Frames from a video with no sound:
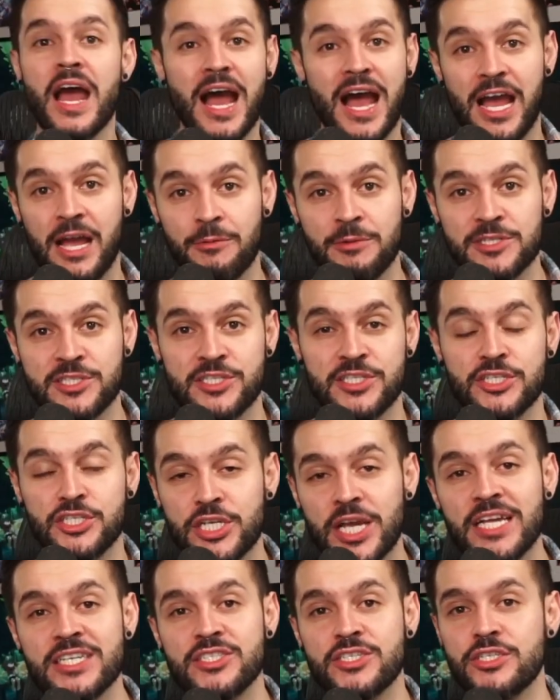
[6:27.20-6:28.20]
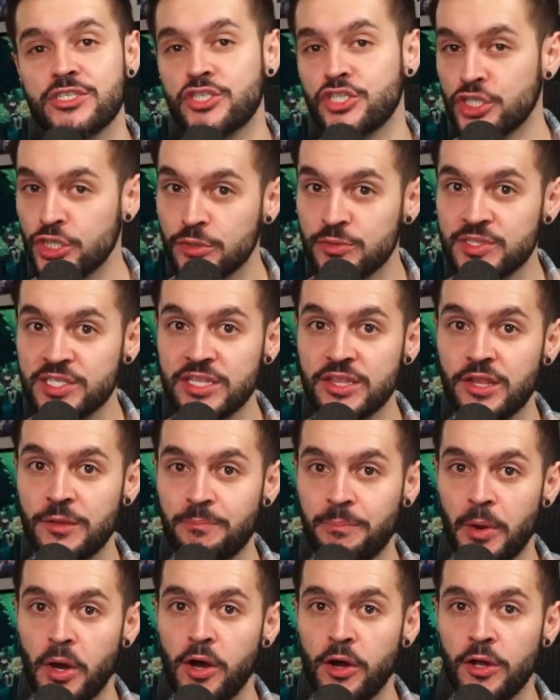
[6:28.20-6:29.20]
I would suggest choosing the
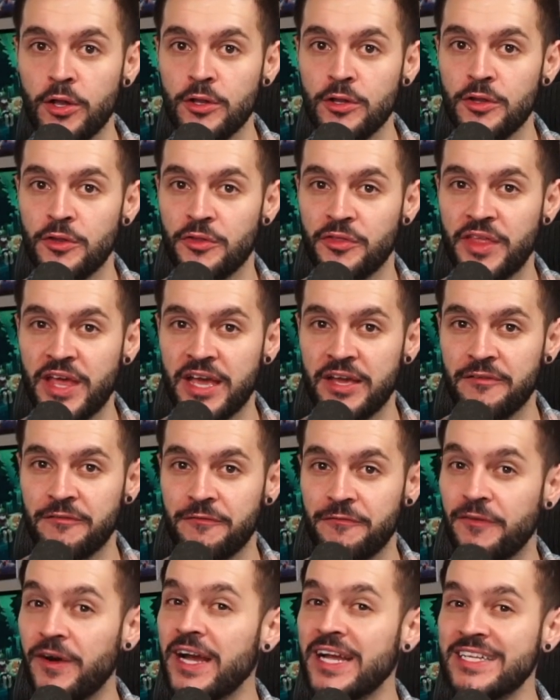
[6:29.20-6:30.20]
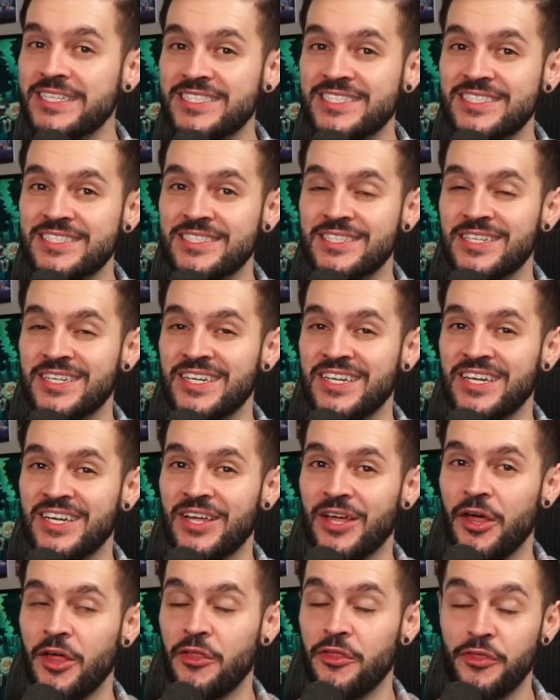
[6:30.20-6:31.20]
ball that fights
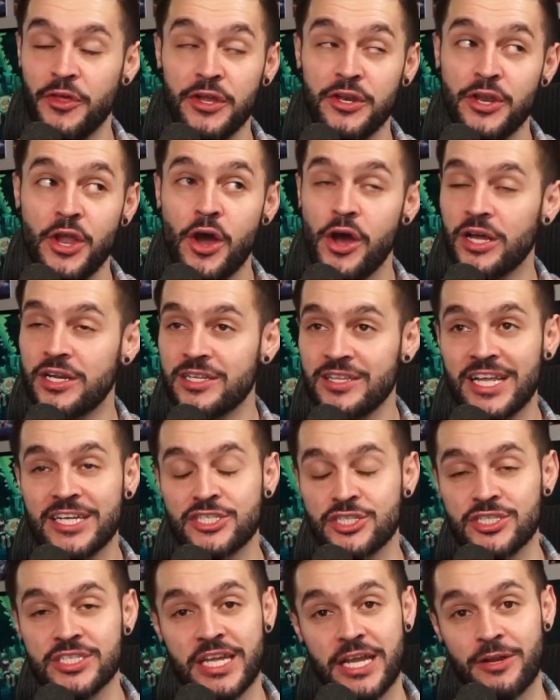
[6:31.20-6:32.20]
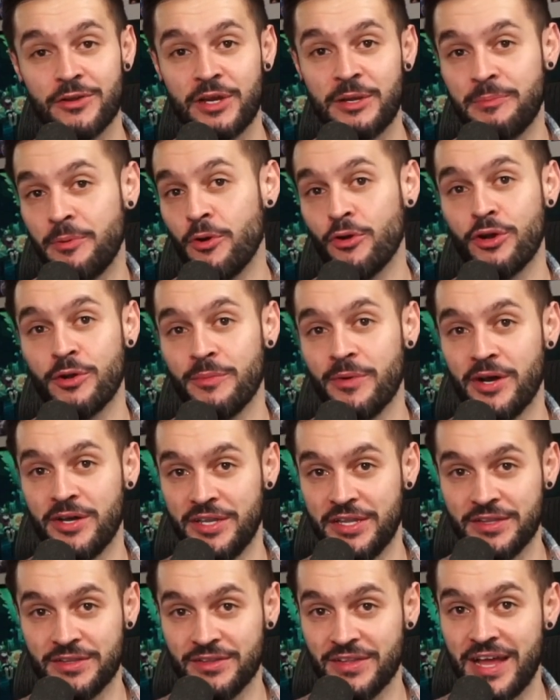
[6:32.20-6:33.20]
the non-legendary Pokemon
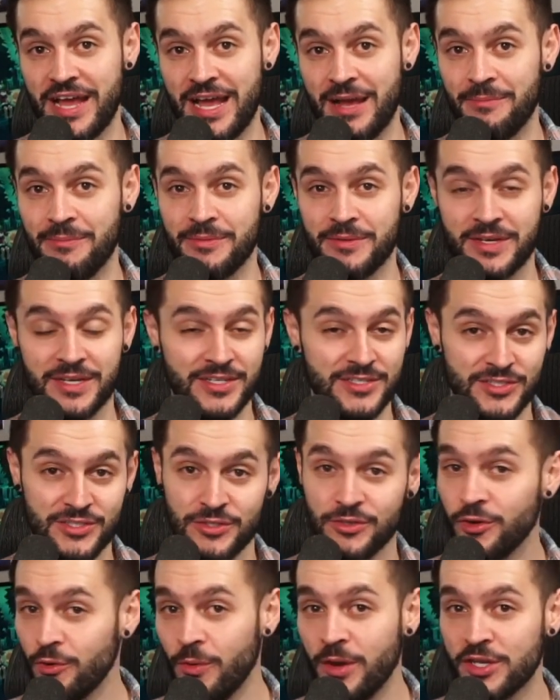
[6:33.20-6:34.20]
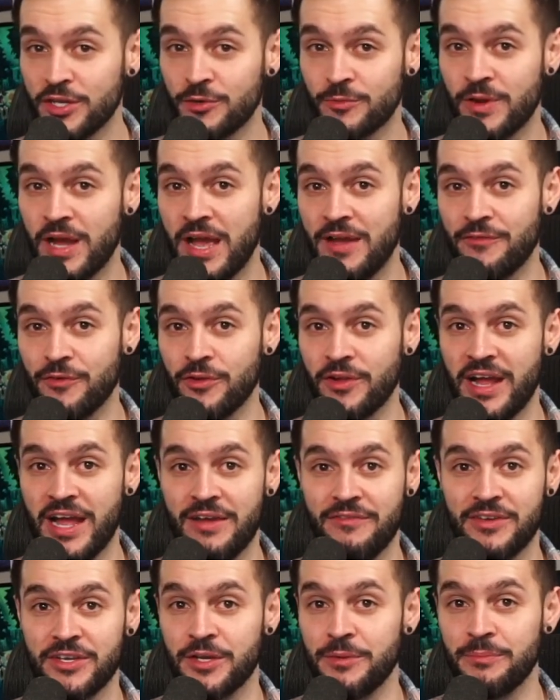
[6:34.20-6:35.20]
in the lab, because you don't want your rival
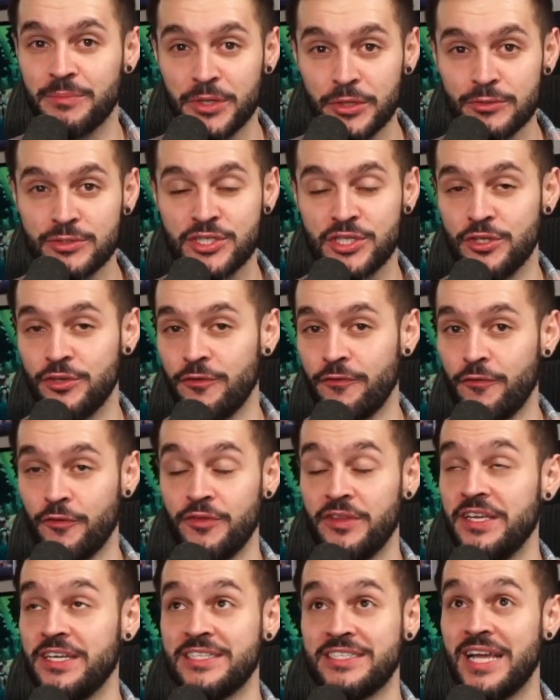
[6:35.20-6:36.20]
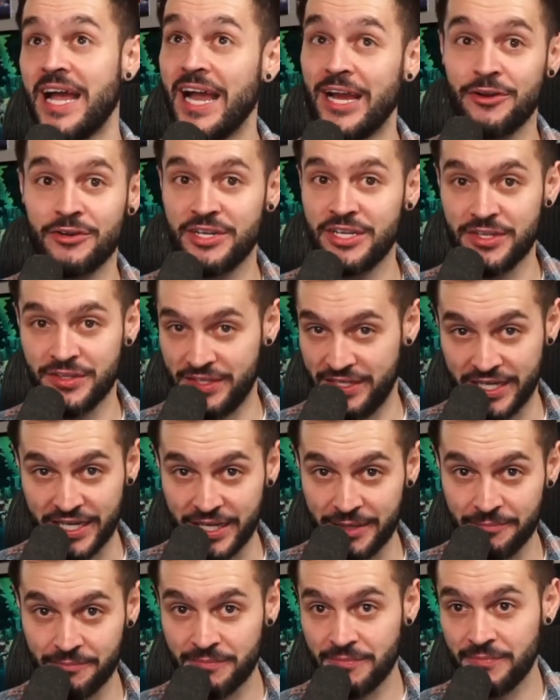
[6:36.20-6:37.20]
having a Mewtwo for the entirety of the game.